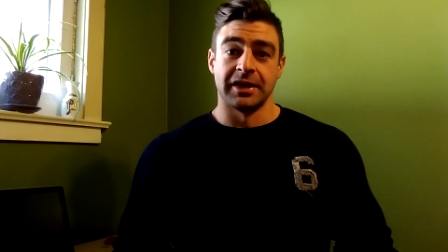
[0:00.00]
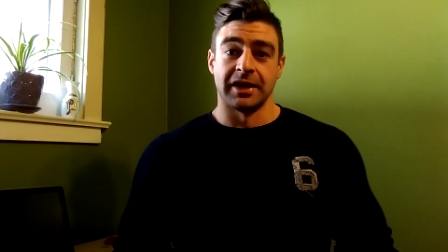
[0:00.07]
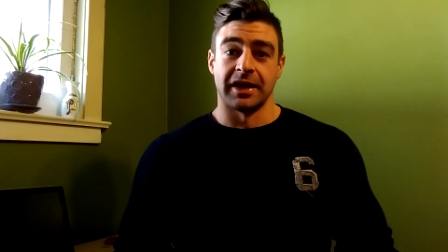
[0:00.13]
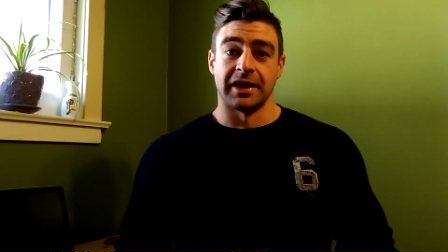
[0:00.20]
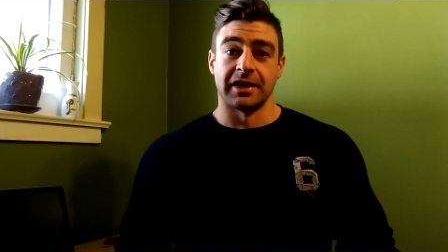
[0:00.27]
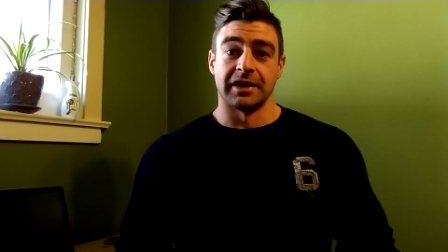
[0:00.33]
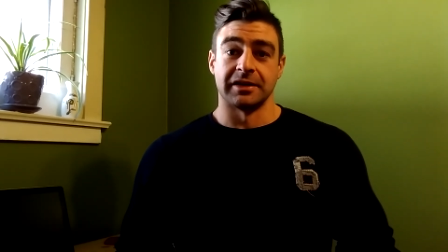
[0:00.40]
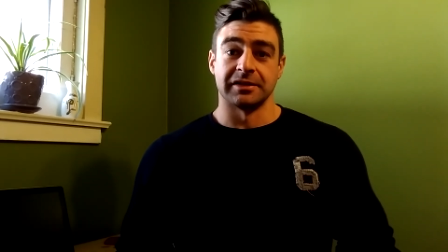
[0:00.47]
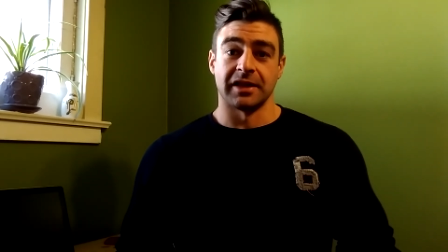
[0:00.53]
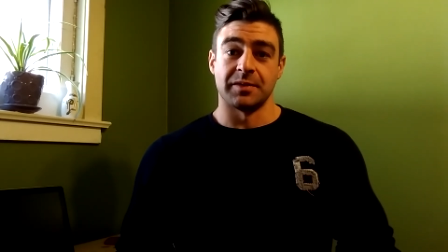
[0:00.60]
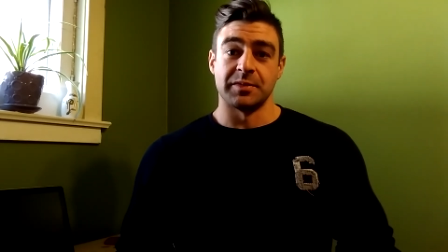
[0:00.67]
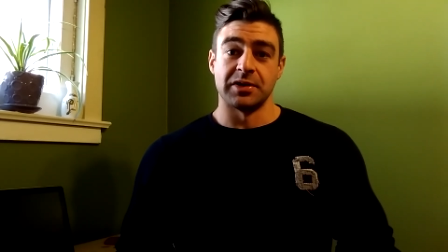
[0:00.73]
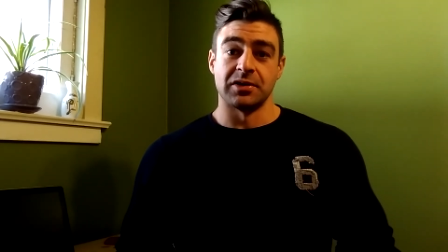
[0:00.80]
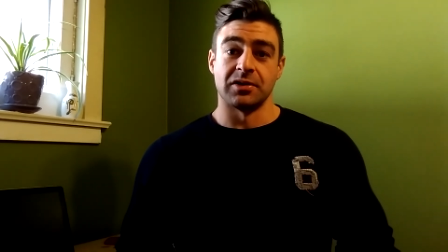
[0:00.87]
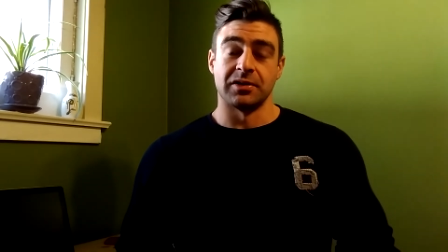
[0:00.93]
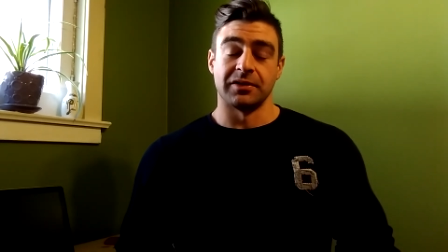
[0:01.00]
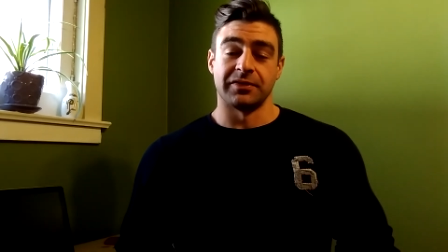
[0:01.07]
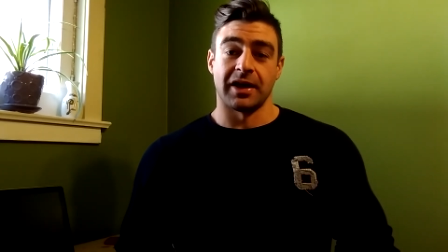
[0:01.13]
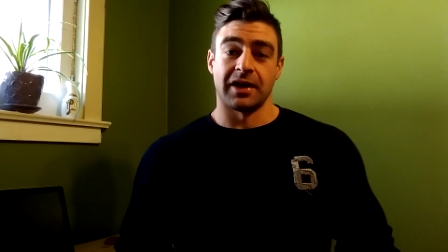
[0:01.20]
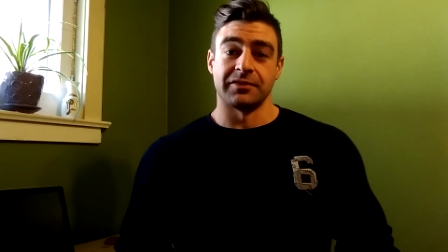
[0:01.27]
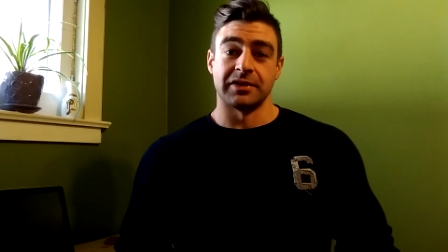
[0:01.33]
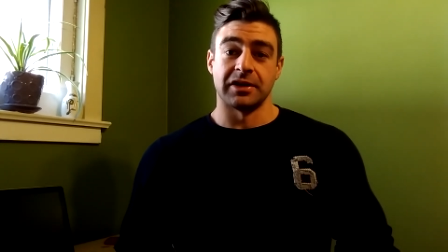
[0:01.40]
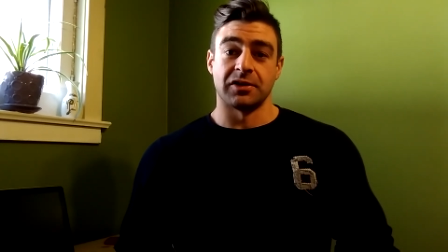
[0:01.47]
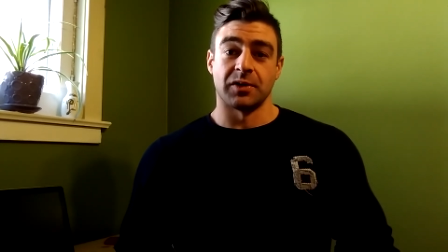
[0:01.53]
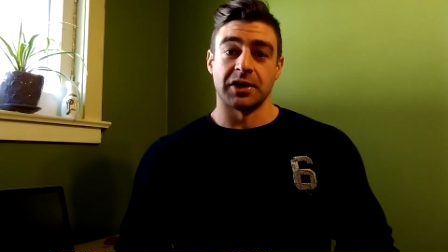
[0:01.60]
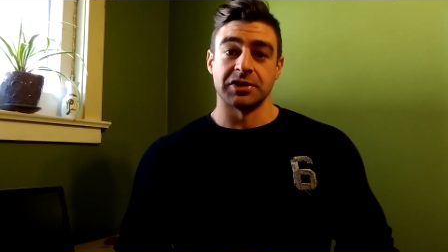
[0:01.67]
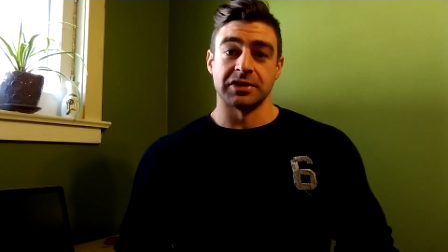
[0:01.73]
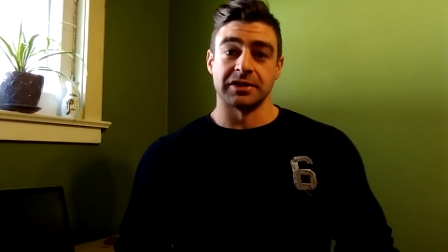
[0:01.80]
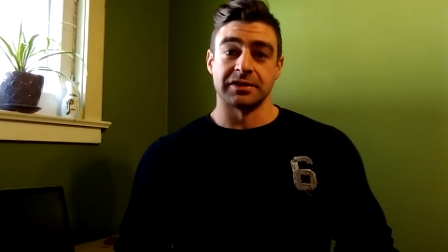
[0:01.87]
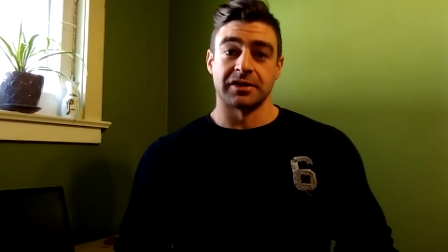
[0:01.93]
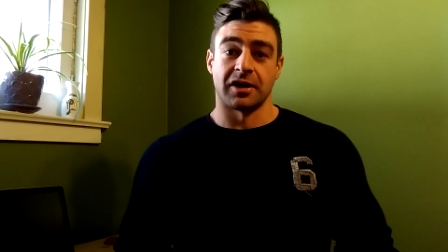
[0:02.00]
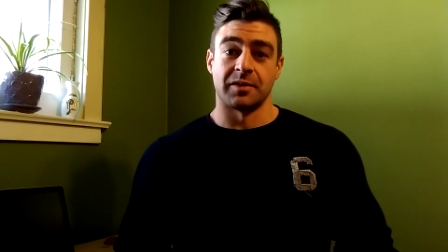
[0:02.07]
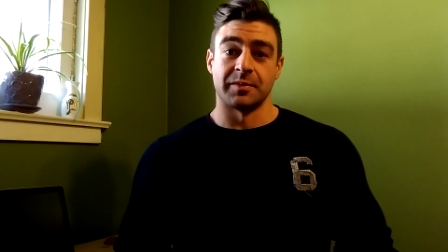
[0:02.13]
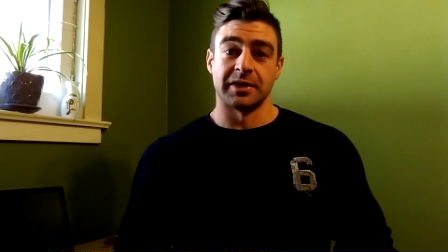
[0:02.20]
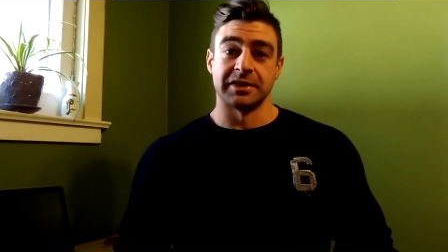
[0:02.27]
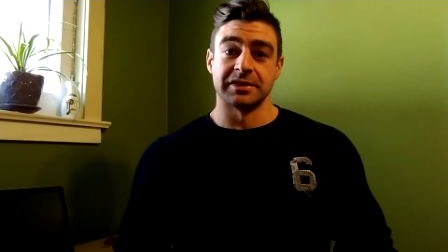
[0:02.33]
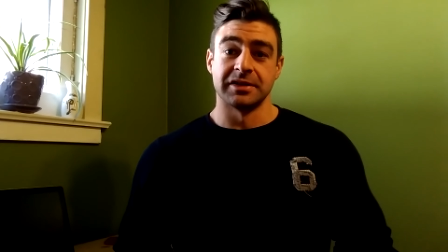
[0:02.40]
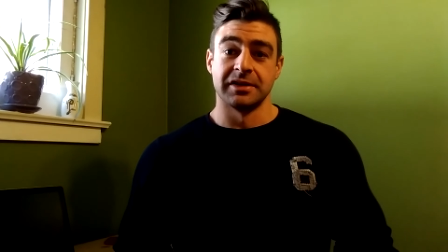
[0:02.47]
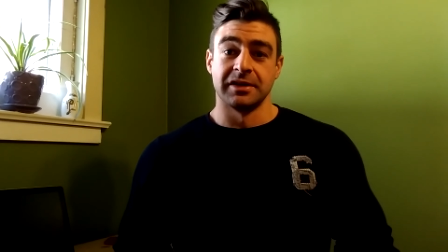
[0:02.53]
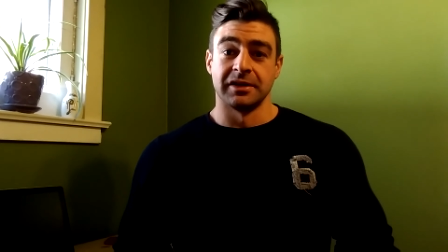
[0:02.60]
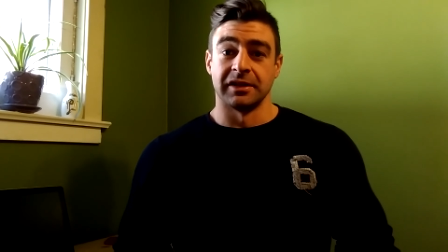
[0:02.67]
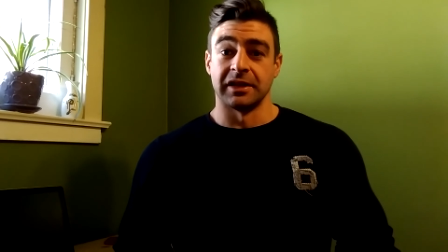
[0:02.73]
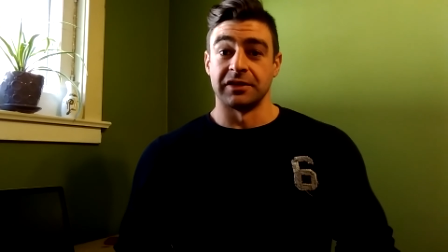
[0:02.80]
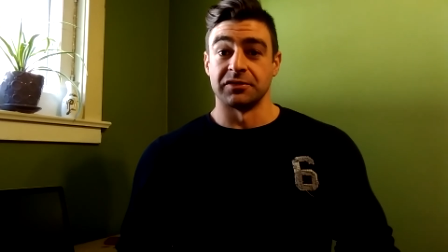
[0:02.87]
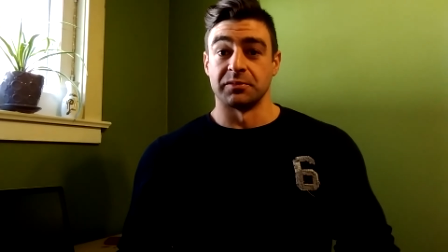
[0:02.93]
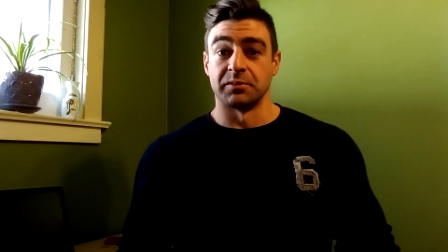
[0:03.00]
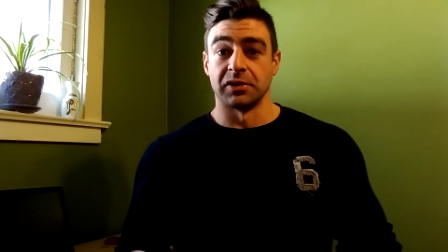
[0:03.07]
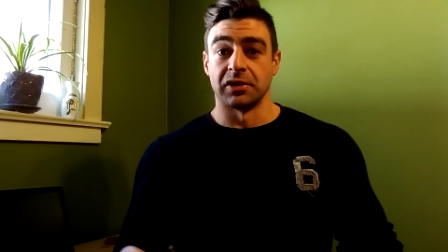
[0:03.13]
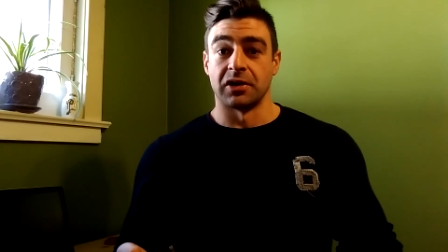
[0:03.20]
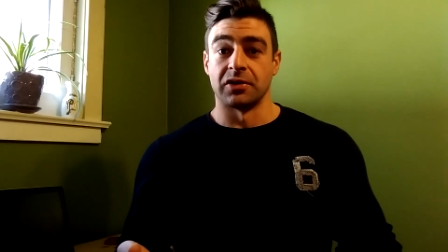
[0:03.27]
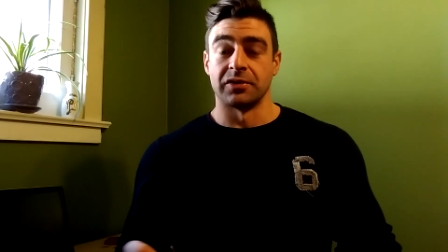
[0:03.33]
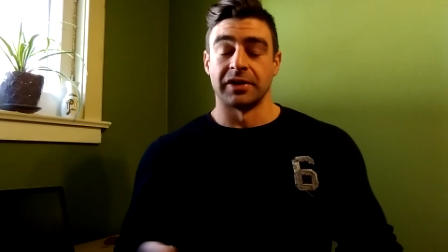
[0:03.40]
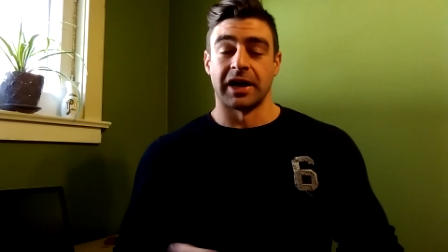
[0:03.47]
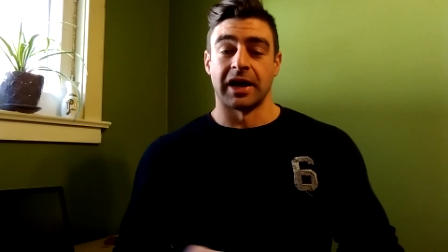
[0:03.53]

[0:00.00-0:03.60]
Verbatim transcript: And let me know if you have any questions, comments, leave them below.